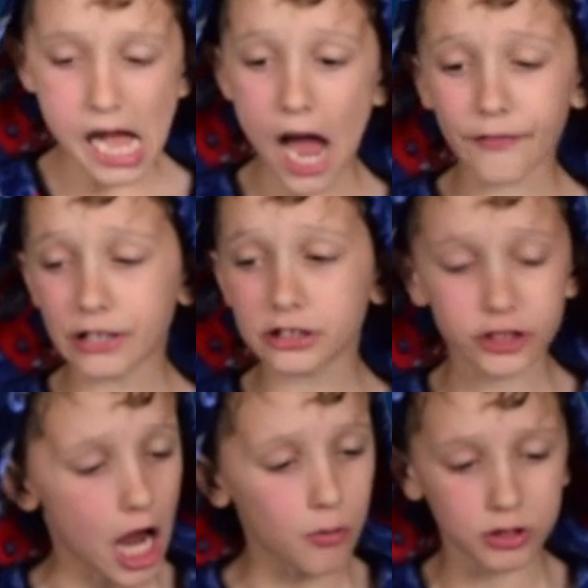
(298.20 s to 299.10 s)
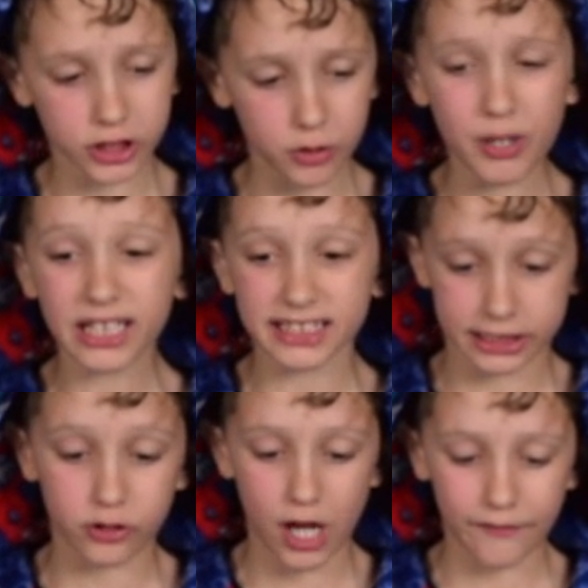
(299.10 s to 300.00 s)
I think the Jaguars are going to win because
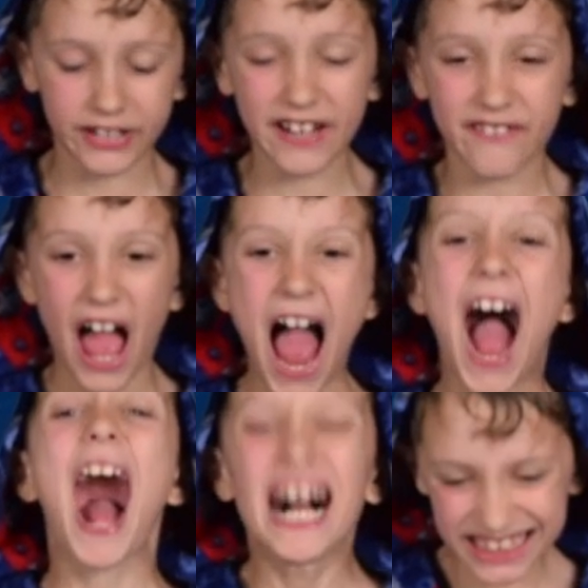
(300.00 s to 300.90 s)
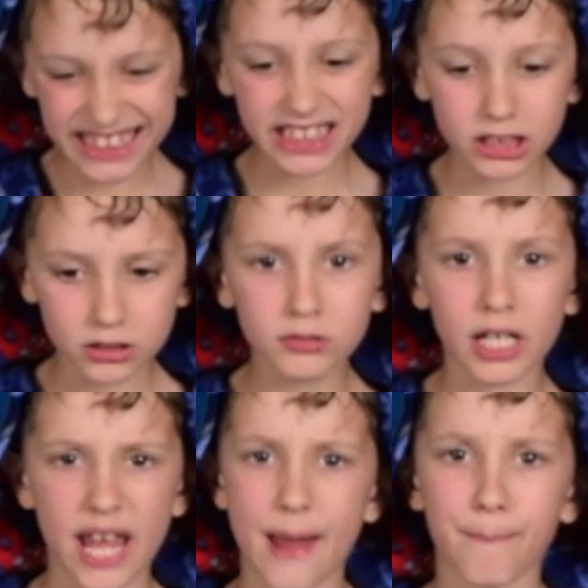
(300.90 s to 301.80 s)
they're going to have teeth.
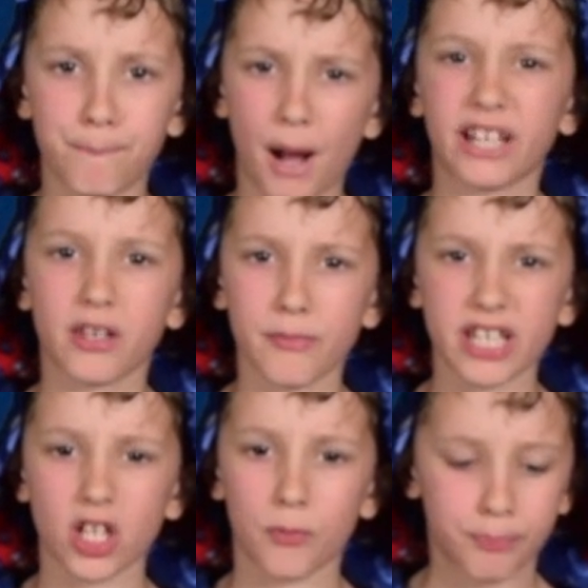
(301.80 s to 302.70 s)
and bite them into